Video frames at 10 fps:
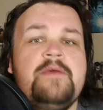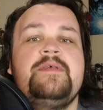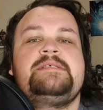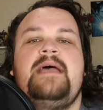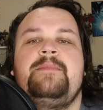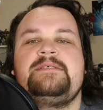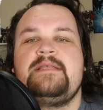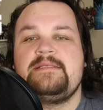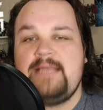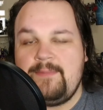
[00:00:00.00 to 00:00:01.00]
This time it's
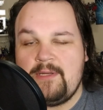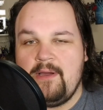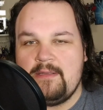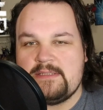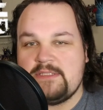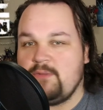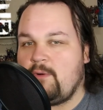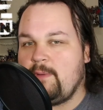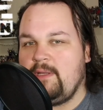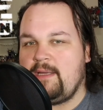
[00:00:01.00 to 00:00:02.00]
the Decepticons, so what
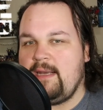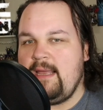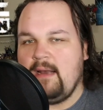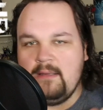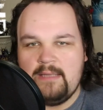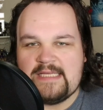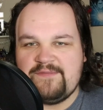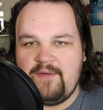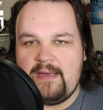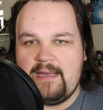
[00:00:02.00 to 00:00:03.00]
are we looking at? Let's
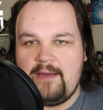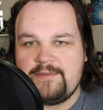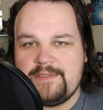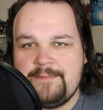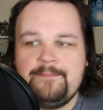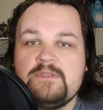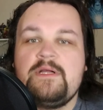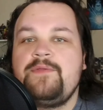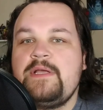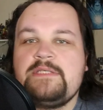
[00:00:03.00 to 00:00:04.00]
find out. We'll
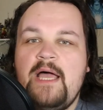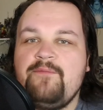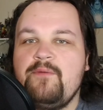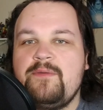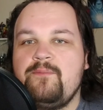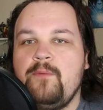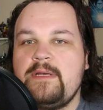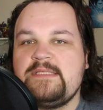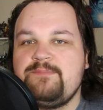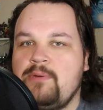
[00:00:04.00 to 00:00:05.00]
start things off with what
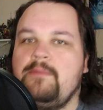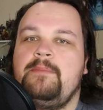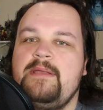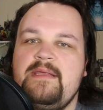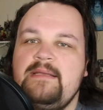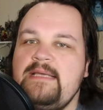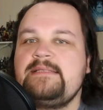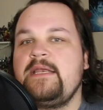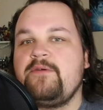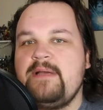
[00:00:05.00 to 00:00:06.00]
is probably the
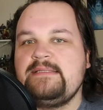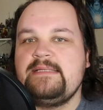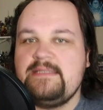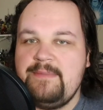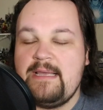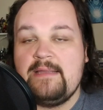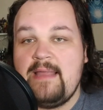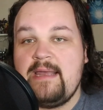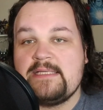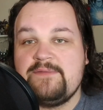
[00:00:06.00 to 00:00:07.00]
least interesting to me, and
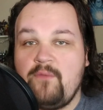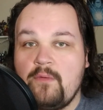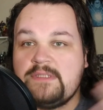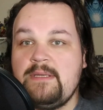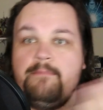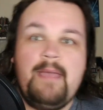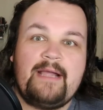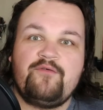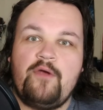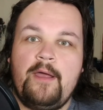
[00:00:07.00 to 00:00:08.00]
that is, of course,
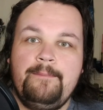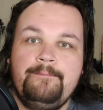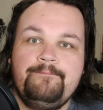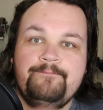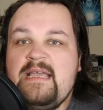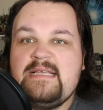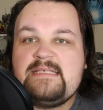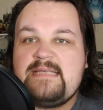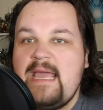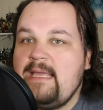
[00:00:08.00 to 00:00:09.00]
Megatron. He's
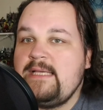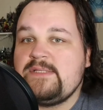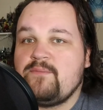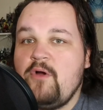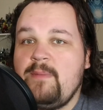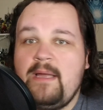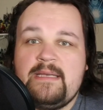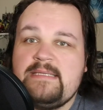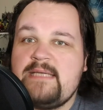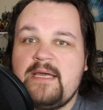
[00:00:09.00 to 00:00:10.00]
a tank, he's a
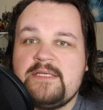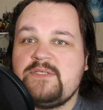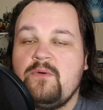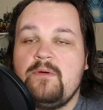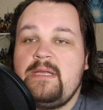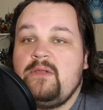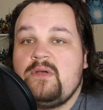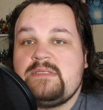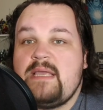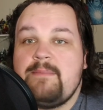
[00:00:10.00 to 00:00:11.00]
robot, he's got a sword, he
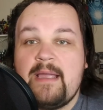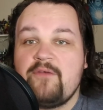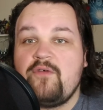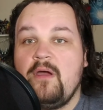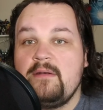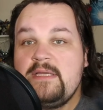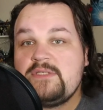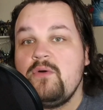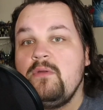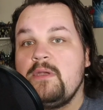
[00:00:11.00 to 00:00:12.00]
looks like Megatron,
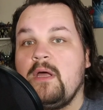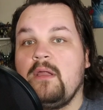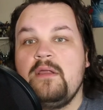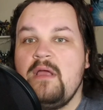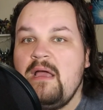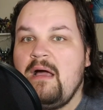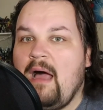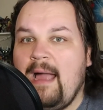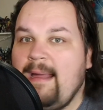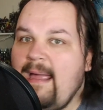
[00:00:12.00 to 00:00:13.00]
he's cool and all.
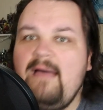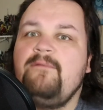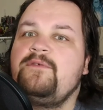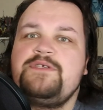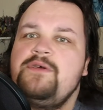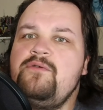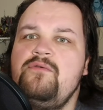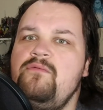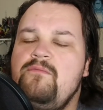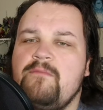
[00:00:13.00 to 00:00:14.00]
I have
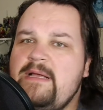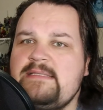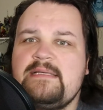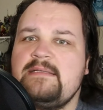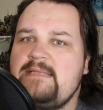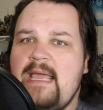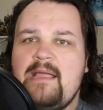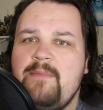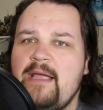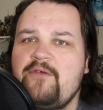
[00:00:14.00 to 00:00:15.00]
two recent
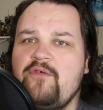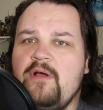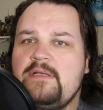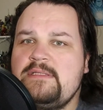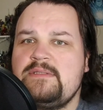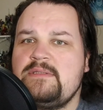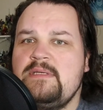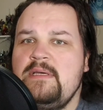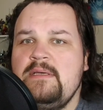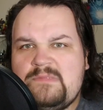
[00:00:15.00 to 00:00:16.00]
tank Megatrons,
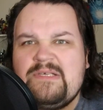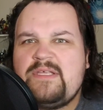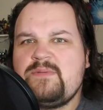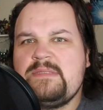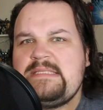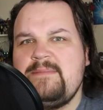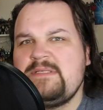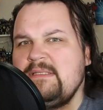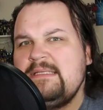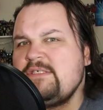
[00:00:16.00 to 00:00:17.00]
so this one seems
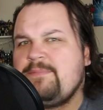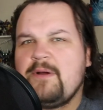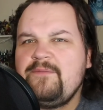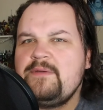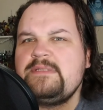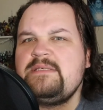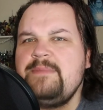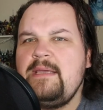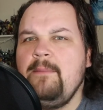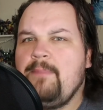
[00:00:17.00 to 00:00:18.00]
a little superfluous to
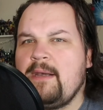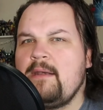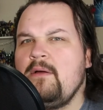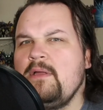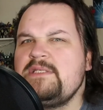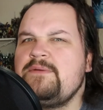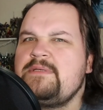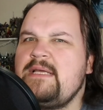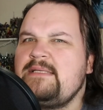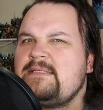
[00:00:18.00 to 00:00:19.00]
me, but it also
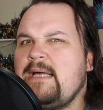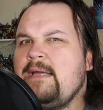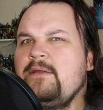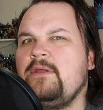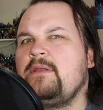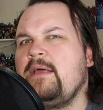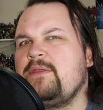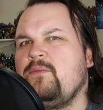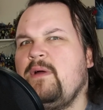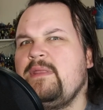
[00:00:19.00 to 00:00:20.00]
does kind of look like
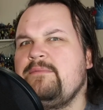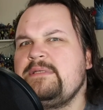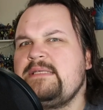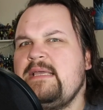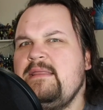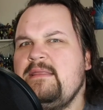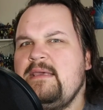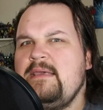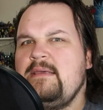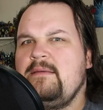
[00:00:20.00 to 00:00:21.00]
the one that was in
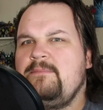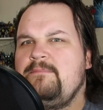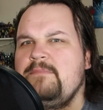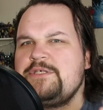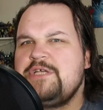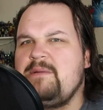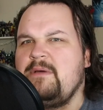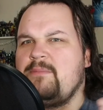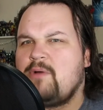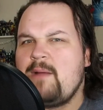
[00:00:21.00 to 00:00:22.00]
the
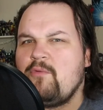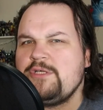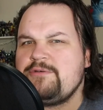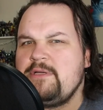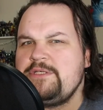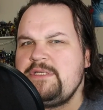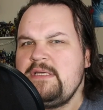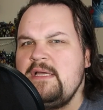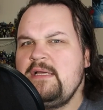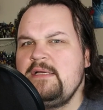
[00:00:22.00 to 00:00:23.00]
Machinima Prime Wars
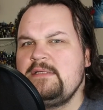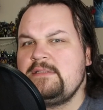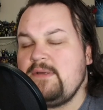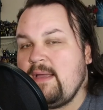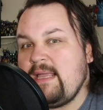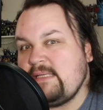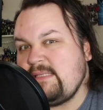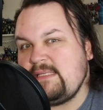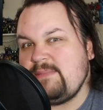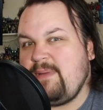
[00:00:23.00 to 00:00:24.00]
trilogy, so I guess
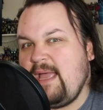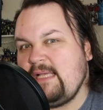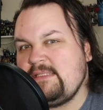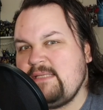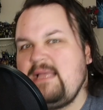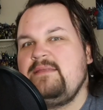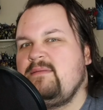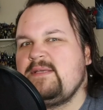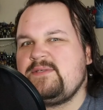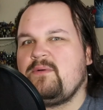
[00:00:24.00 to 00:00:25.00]
that's a pass, and
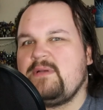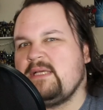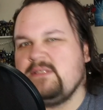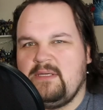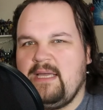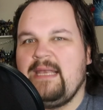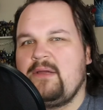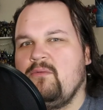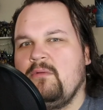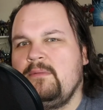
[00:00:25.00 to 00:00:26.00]
the sword does look kind
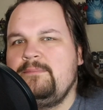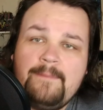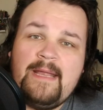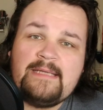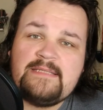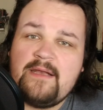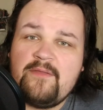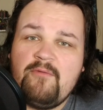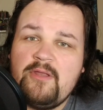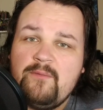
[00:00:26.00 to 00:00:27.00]
of cool. Up next,
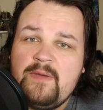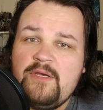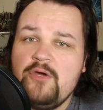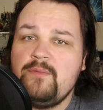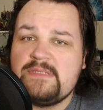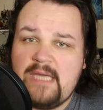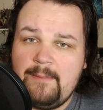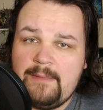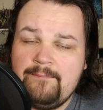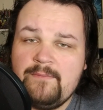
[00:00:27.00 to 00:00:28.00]
another one that we knew was
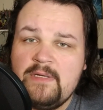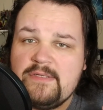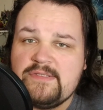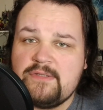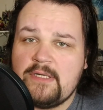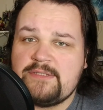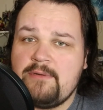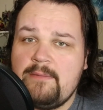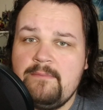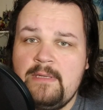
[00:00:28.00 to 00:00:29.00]
coming,
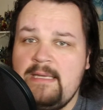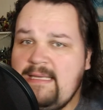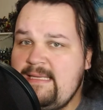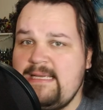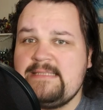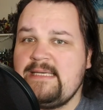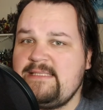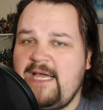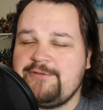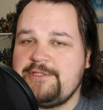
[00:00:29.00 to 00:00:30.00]
Starscream. He is a
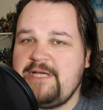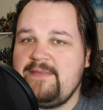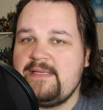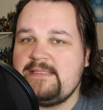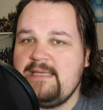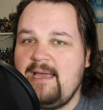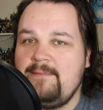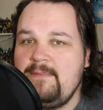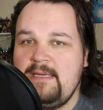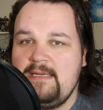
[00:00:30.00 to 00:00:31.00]
Tetrajet this
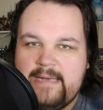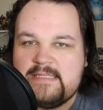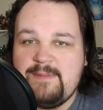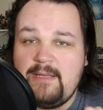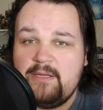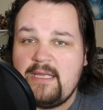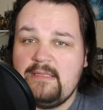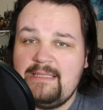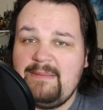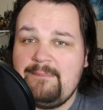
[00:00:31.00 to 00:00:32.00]
time, and despite looking
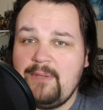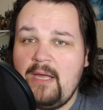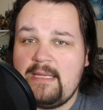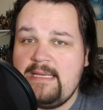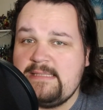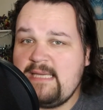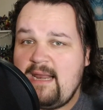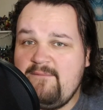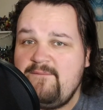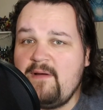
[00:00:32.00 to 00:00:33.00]
a little bit blocky, he's got
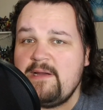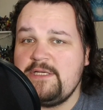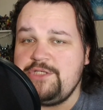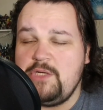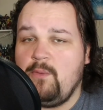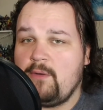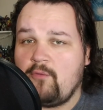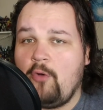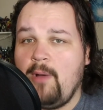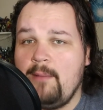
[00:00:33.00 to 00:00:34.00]
a very G one
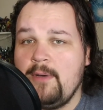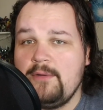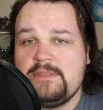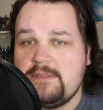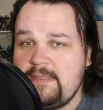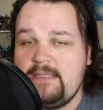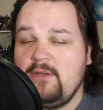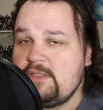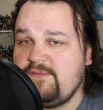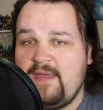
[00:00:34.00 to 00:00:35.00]
robot mode, so he
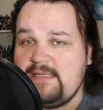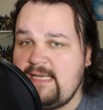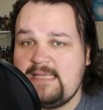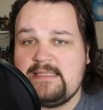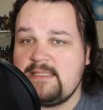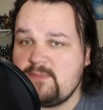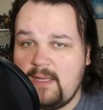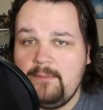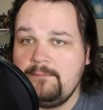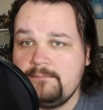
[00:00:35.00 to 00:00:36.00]
looks fantastic as
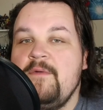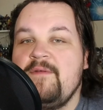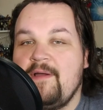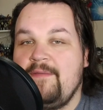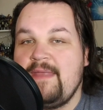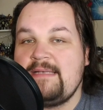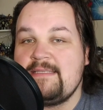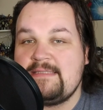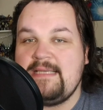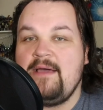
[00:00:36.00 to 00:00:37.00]
well. Moving on then
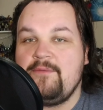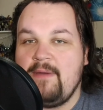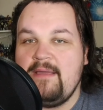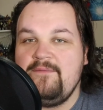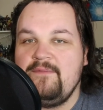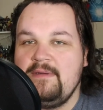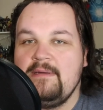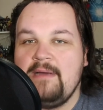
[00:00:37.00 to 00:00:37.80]
to Soundwave.